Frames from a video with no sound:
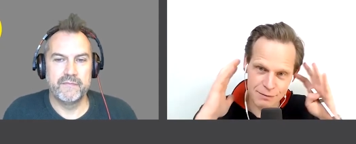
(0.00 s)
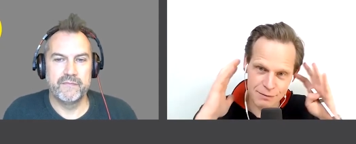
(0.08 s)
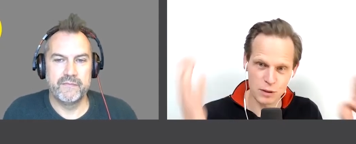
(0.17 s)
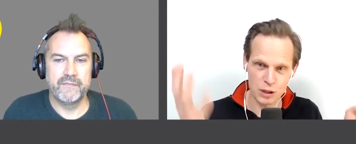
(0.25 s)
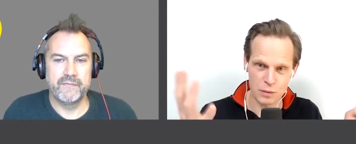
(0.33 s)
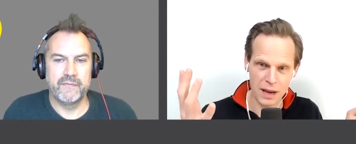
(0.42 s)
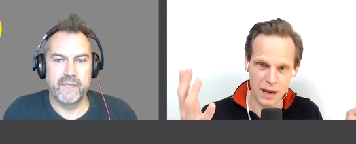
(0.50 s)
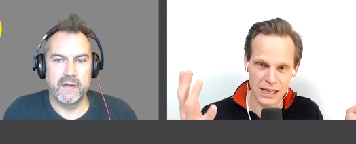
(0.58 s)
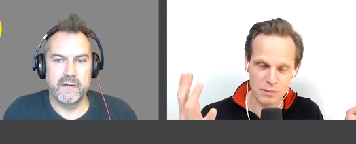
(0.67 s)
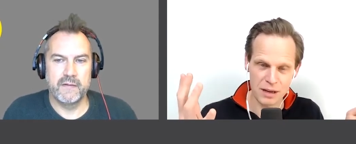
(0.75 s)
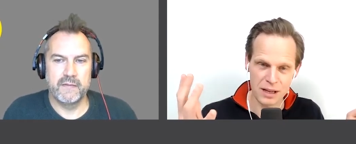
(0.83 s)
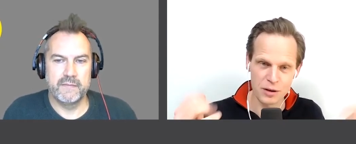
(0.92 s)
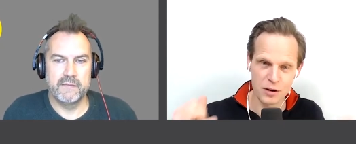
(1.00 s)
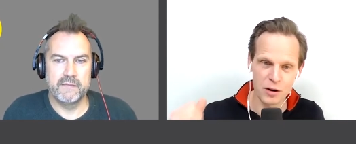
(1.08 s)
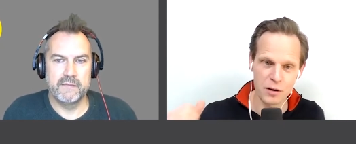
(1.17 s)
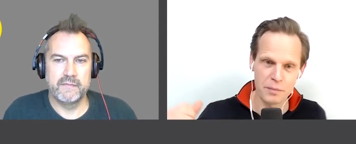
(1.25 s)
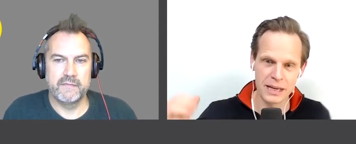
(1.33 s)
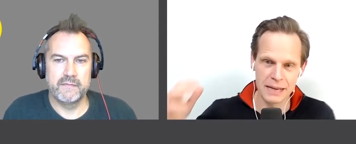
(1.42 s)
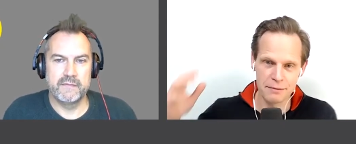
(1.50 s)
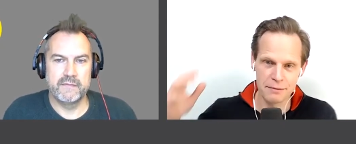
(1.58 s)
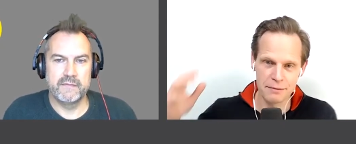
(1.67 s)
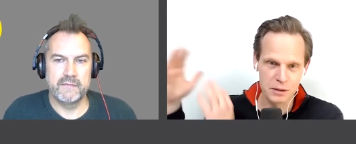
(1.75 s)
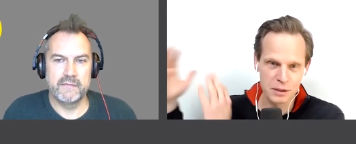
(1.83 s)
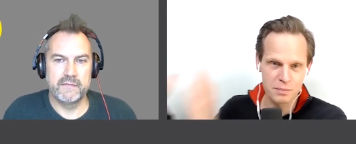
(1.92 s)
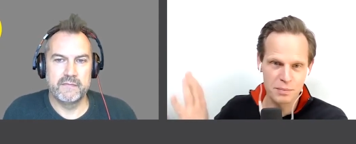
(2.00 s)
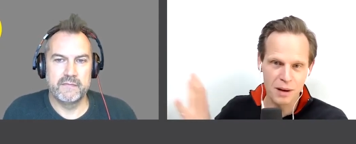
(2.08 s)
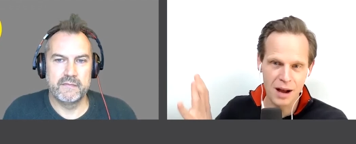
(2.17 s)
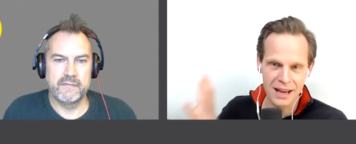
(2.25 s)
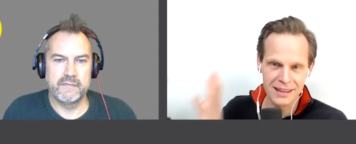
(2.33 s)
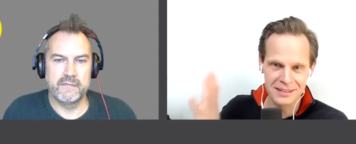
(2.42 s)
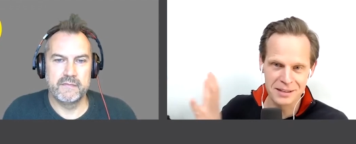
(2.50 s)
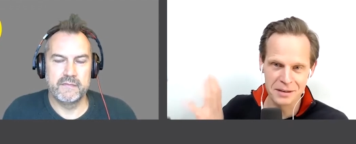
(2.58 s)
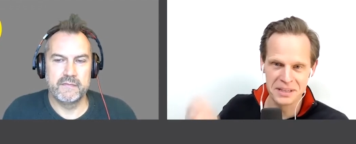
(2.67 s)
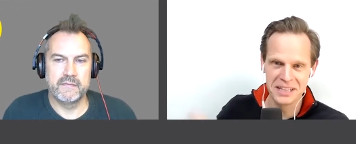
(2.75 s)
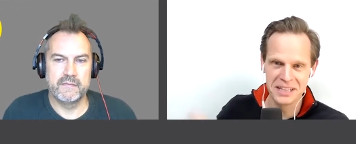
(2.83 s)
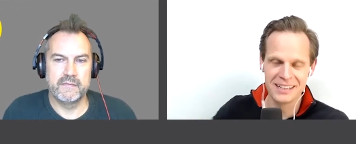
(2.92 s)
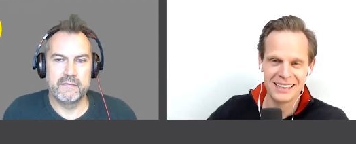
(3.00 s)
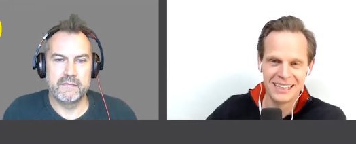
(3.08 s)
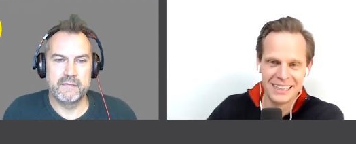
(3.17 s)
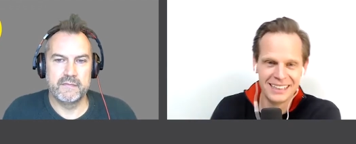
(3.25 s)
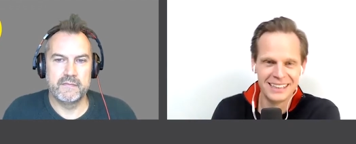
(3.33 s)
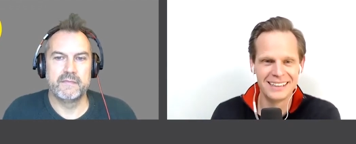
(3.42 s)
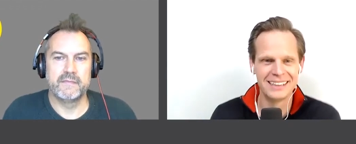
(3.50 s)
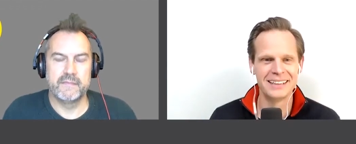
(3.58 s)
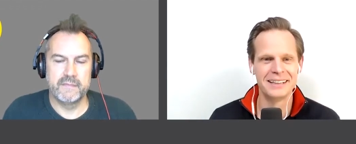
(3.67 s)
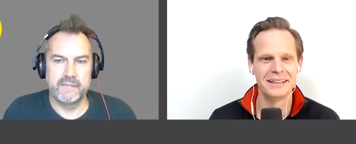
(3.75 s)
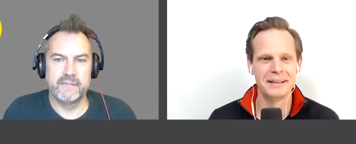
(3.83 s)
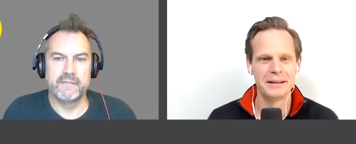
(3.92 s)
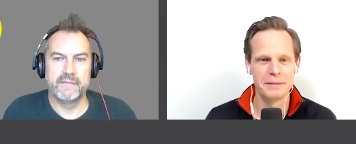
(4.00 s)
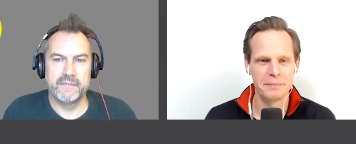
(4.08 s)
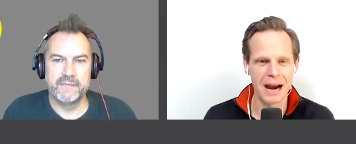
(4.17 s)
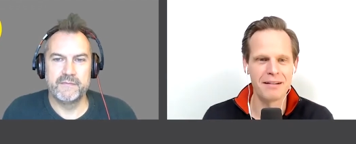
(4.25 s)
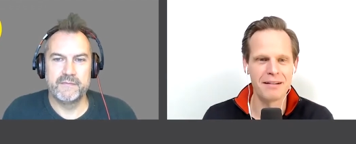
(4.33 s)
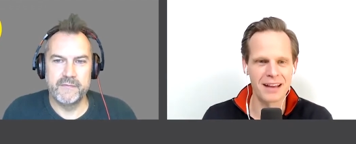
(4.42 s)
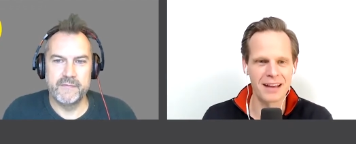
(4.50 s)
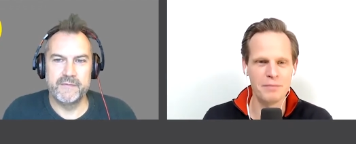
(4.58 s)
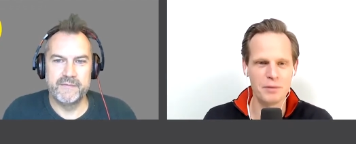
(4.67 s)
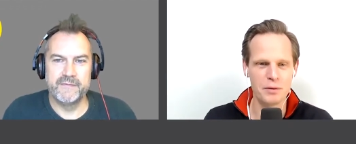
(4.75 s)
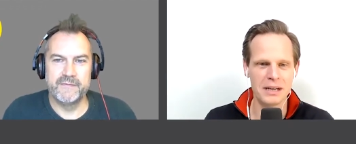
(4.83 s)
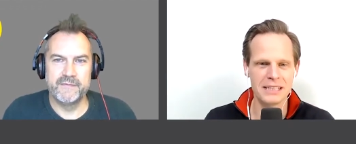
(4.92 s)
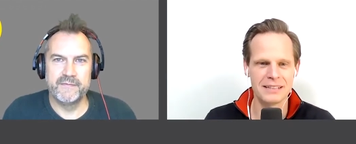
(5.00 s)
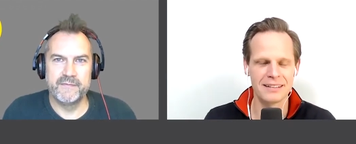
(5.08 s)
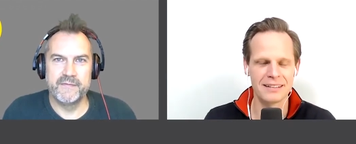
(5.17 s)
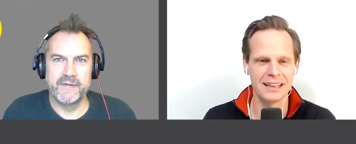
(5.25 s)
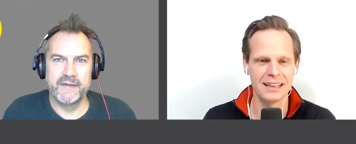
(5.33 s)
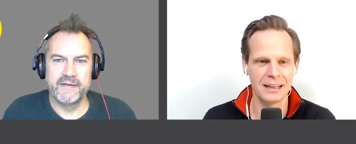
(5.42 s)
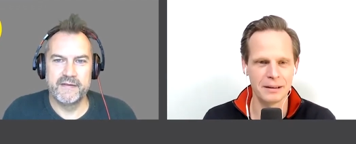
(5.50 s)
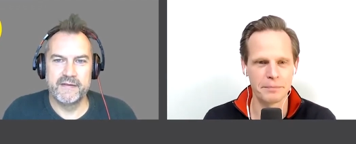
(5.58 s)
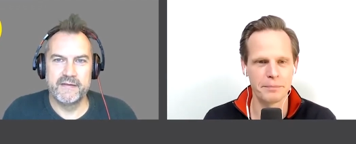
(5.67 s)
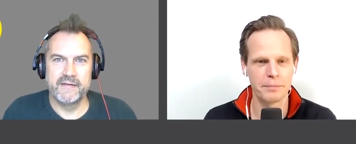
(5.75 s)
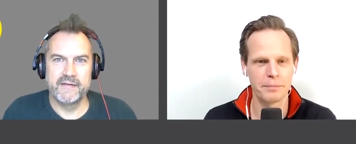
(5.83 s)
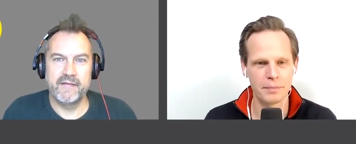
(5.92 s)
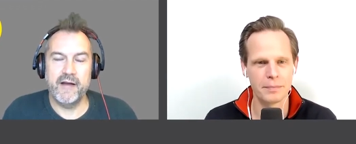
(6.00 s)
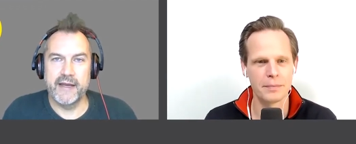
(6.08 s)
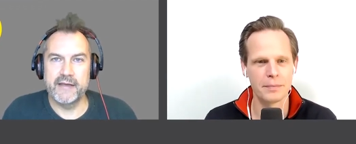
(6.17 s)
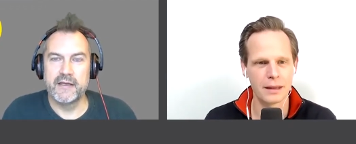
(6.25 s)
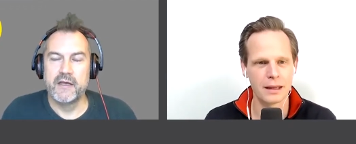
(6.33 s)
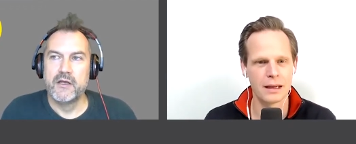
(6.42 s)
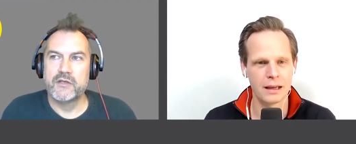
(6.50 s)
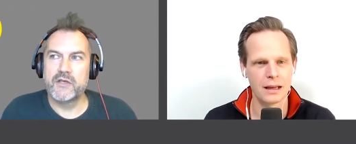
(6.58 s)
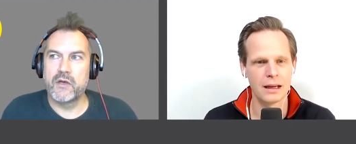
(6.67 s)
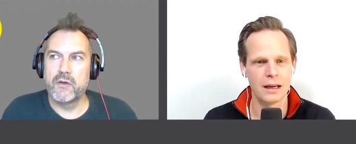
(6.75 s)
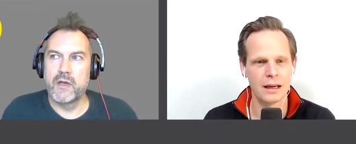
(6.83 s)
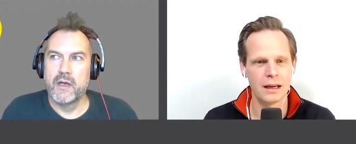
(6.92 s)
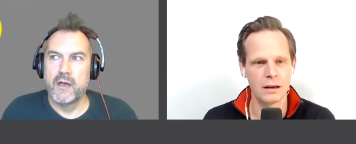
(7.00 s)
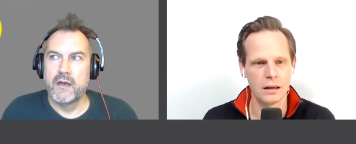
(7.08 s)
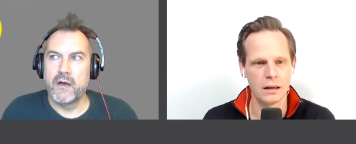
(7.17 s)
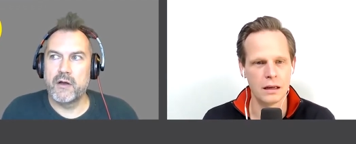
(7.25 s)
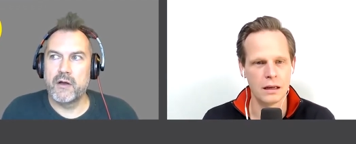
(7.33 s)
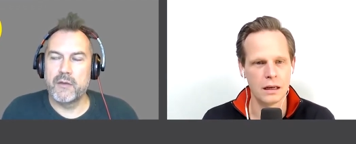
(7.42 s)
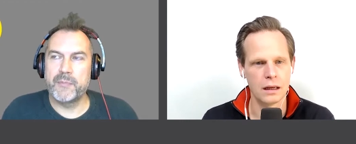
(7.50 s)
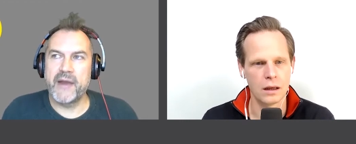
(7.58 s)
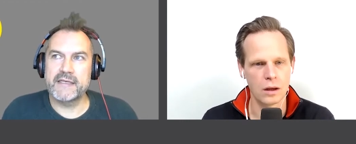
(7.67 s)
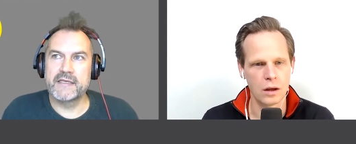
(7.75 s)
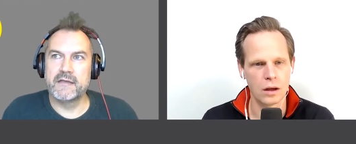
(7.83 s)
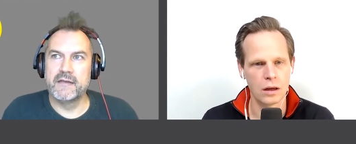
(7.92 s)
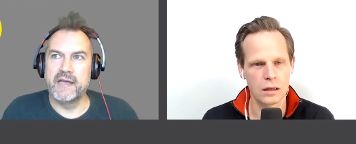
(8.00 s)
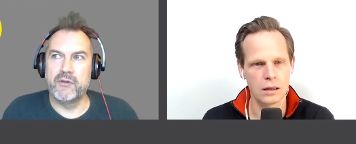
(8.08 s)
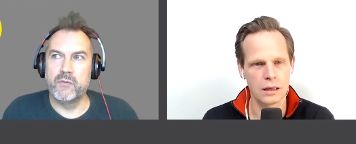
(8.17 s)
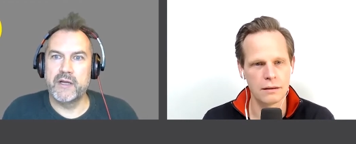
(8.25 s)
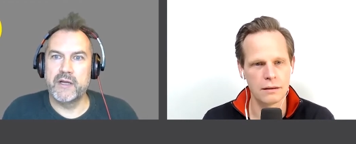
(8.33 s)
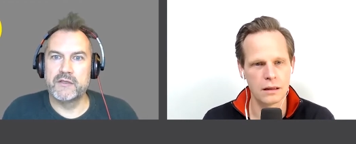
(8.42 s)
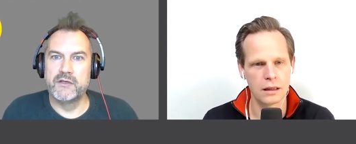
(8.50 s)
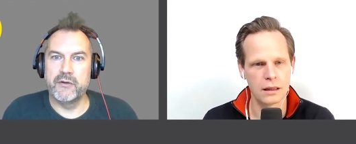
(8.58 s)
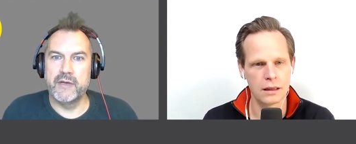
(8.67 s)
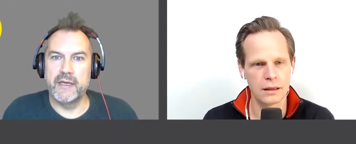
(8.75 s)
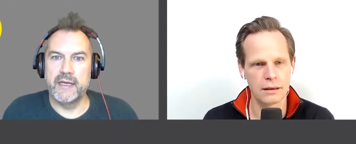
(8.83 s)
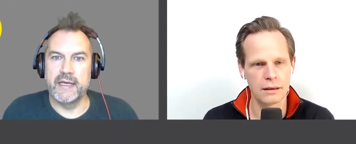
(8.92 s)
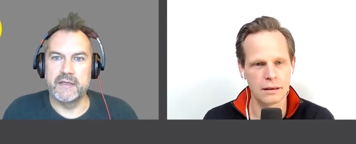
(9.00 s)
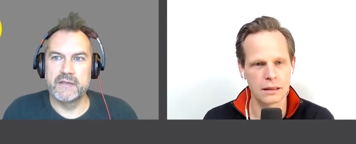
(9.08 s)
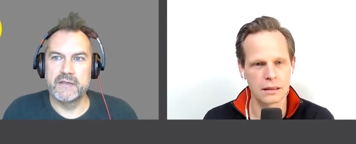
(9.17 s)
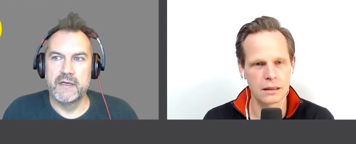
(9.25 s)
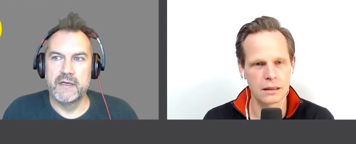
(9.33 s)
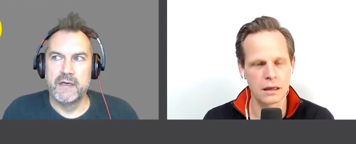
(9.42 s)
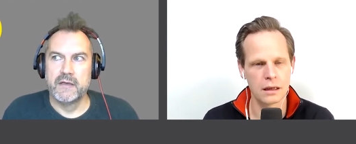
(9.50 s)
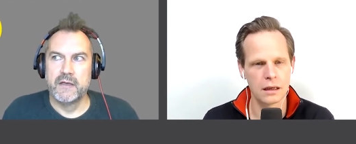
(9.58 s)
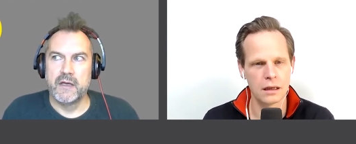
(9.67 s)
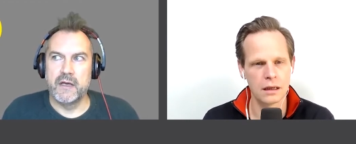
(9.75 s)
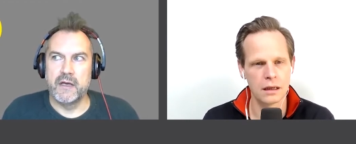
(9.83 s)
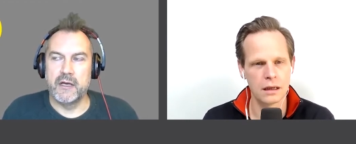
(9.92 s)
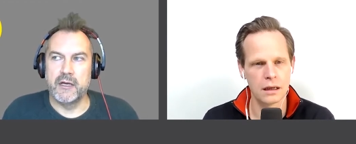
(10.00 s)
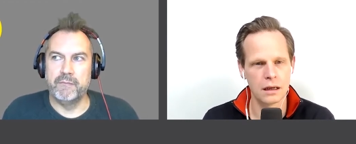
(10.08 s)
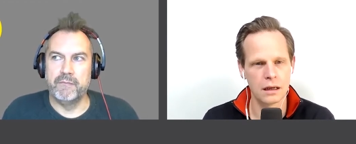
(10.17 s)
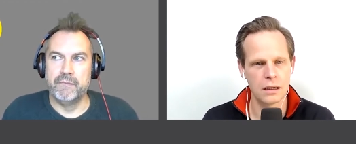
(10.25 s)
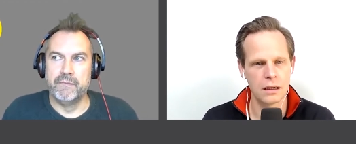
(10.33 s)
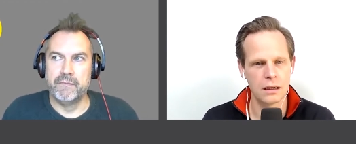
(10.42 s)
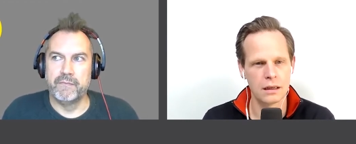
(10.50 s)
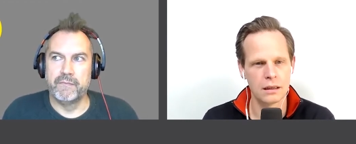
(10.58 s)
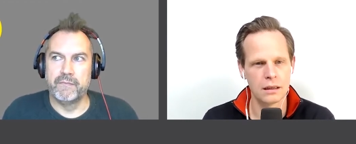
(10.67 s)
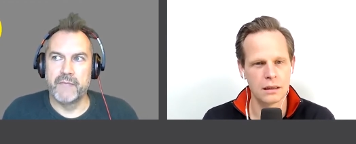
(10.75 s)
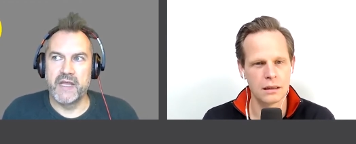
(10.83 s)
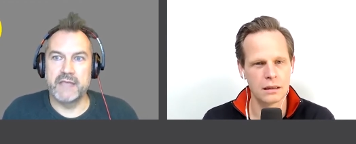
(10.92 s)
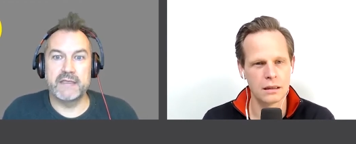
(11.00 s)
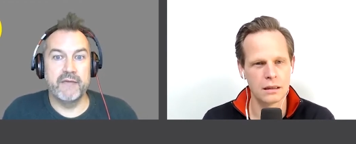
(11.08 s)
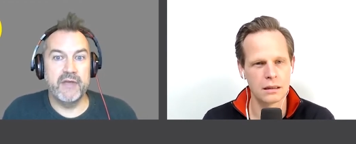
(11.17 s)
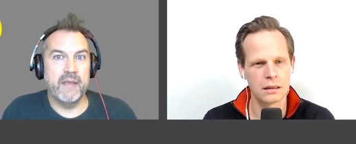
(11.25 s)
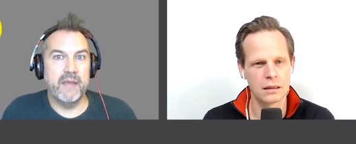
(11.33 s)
Speaker 1: you a space where you're not being influenced by the dominant paradigm or ways of thinking.
Speaker 2: Right. So on, on a practical level, what it's doing is, um, it's giving them